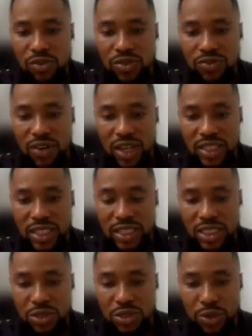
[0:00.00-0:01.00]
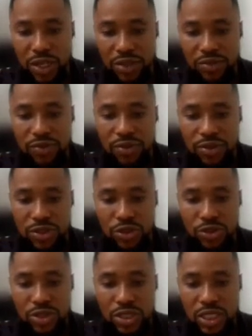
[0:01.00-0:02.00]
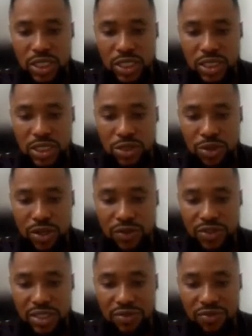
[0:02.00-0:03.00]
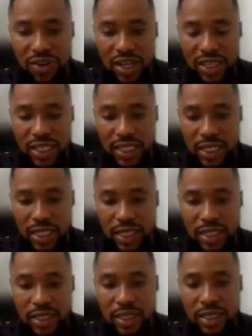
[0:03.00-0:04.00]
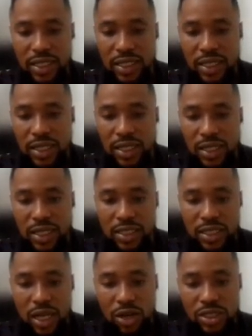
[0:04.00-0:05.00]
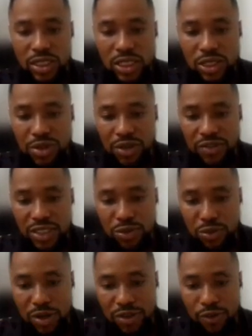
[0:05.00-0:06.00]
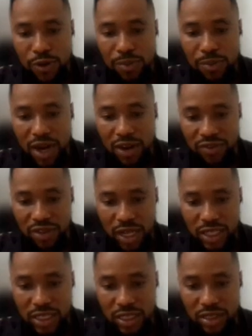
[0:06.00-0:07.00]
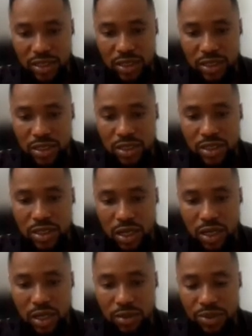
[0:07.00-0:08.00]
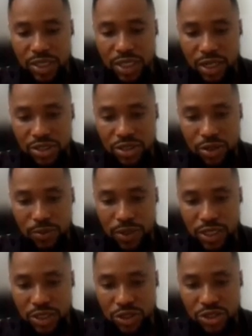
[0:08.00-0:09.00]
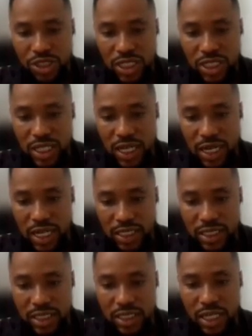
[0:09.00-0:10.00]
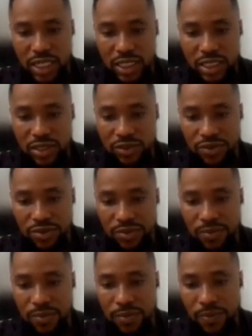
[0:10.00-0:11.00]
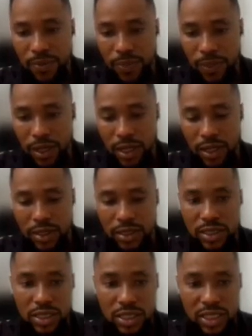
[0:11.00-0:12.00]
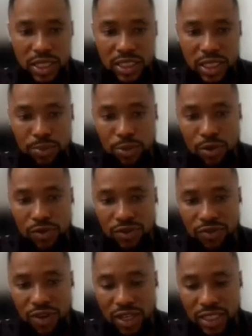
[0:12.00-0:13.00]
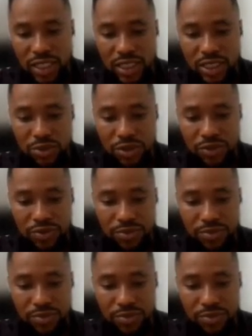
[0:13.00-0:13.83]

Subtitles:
of inverted T wave. You can see the T wave is inverted here. Now the T wave is a waveform after the KRS complex. You can see here it is negative. This is an example of inverted T wave.